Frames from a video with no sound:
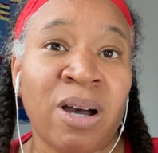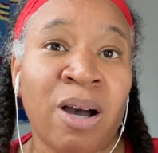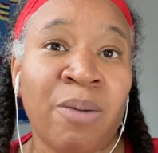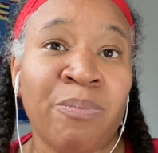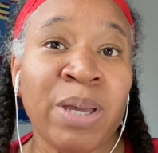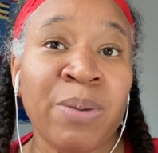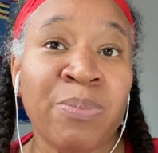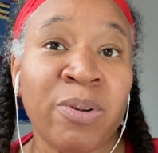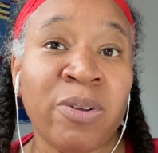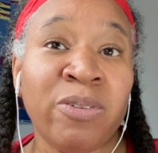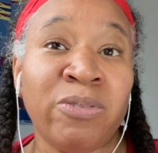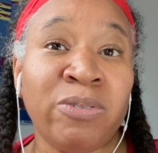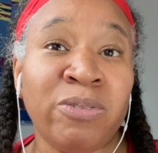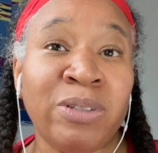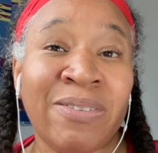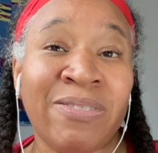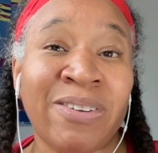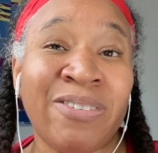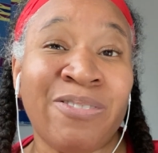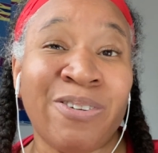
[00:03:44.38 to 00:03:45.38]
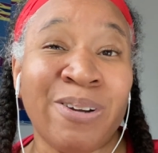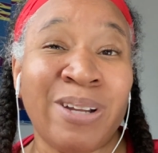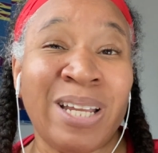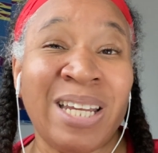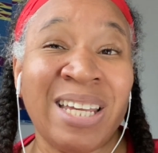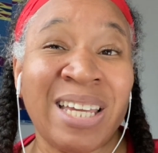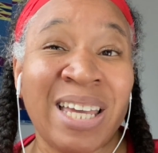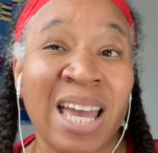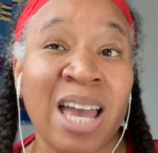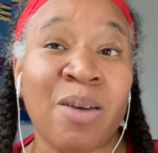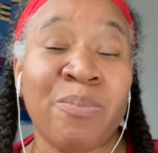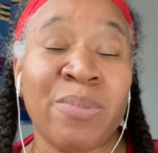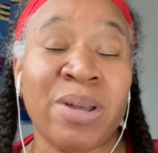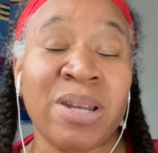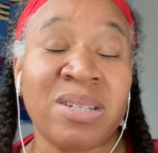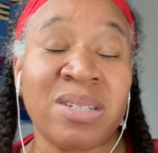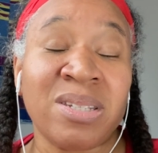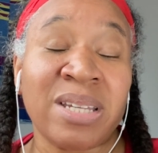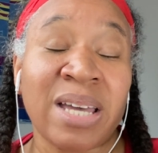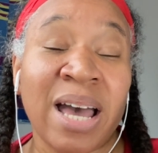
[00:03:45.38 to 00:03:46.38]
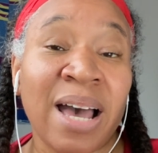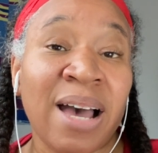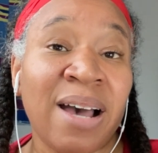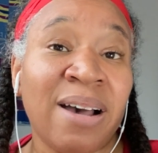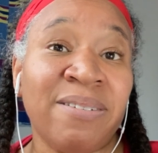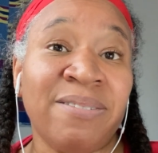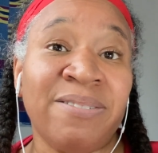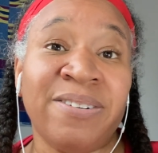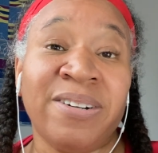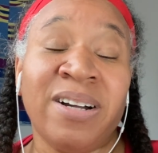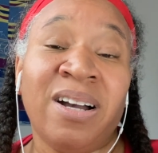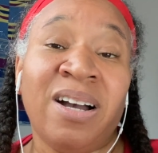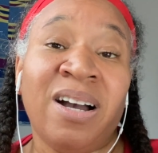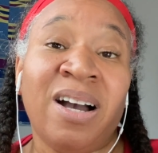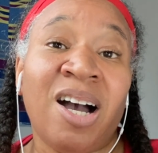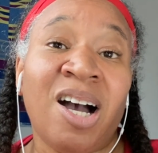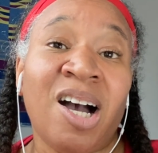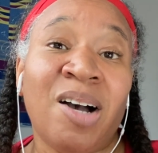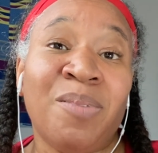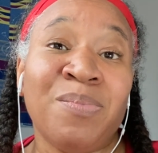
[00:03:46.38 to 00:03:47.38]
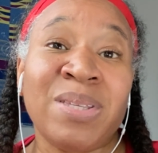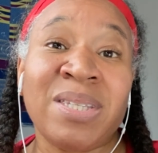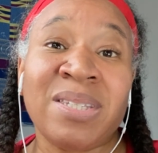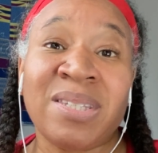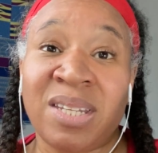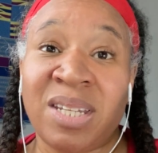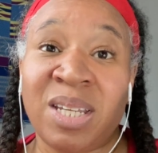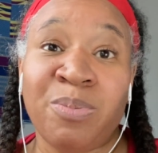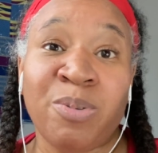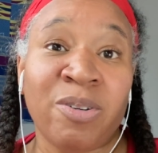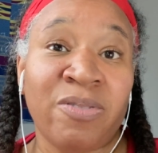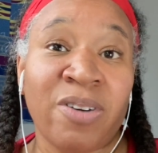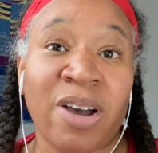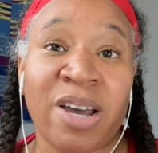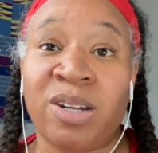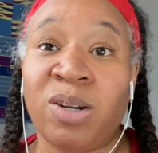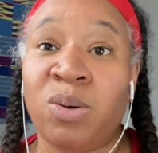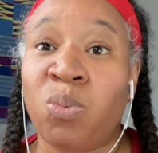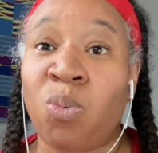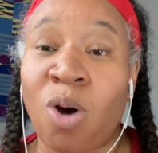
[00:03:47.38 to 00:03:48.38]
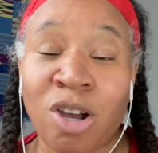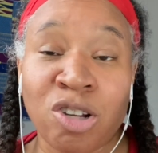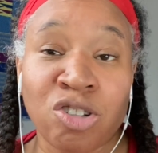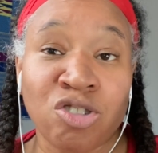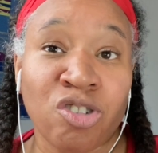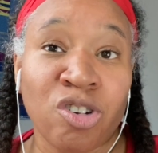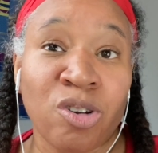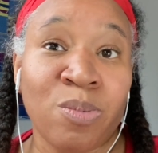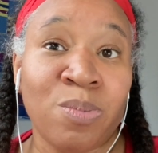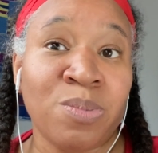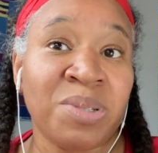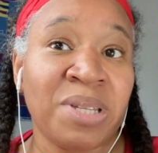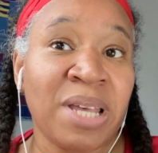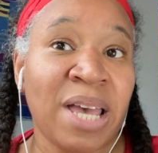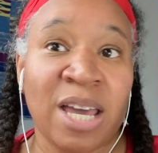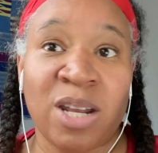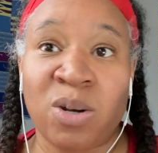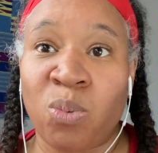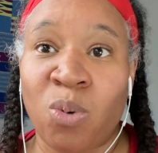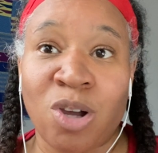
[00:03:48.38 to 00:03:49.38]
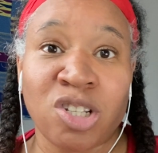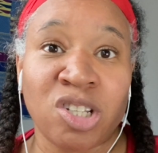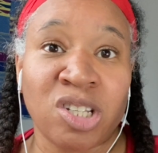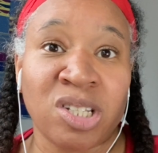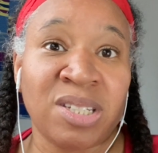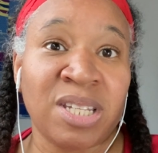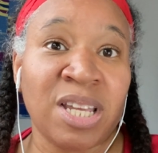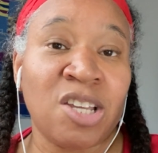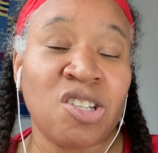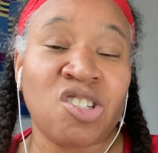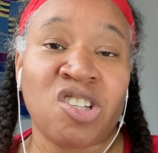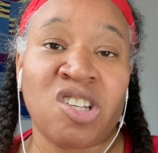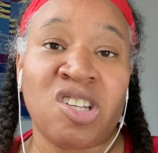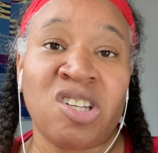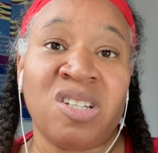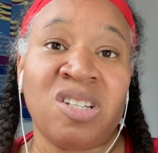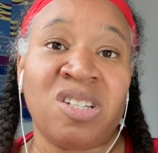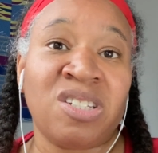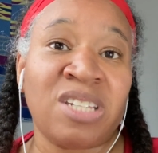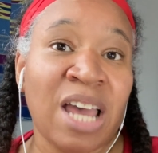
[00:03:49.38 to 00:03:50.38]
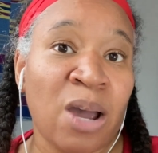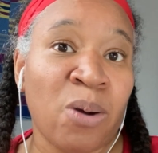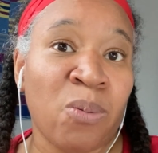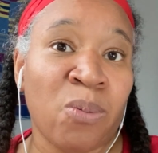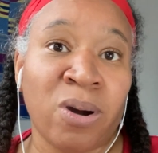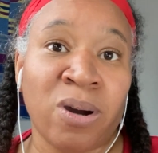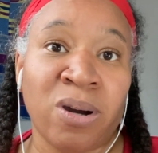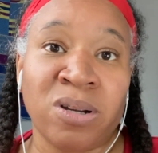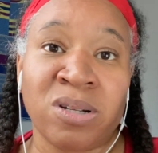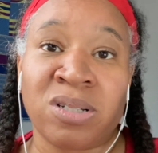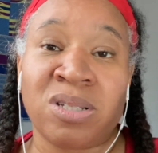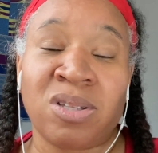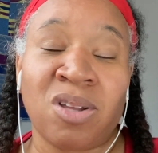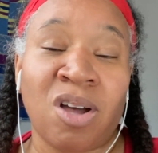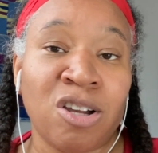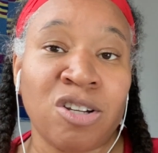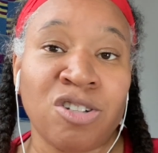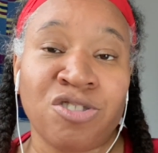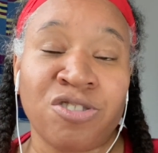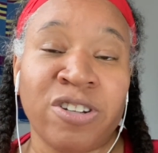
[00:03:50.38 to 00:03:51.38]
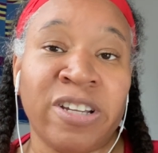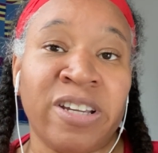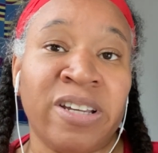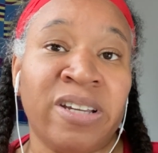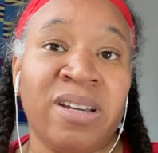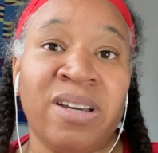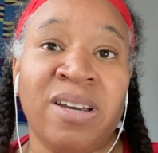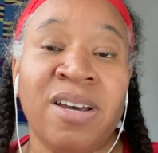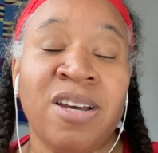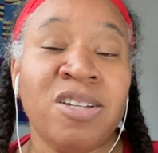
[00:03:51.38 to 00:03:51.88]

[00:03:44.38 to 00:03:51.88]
people living in encampments to have city-provided washrooms, hand washing stations, showers, laundry.